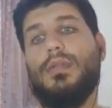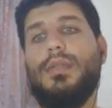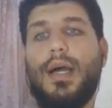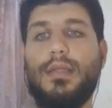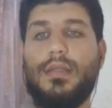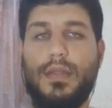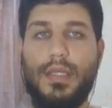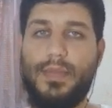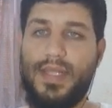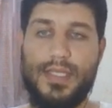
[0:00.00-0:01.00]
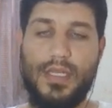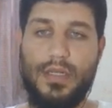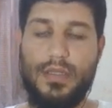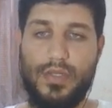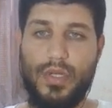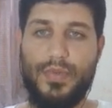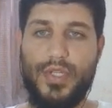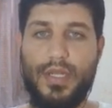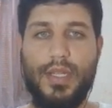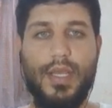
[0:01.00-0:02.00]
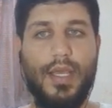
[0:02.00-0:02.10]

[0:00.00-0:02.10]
title and meta description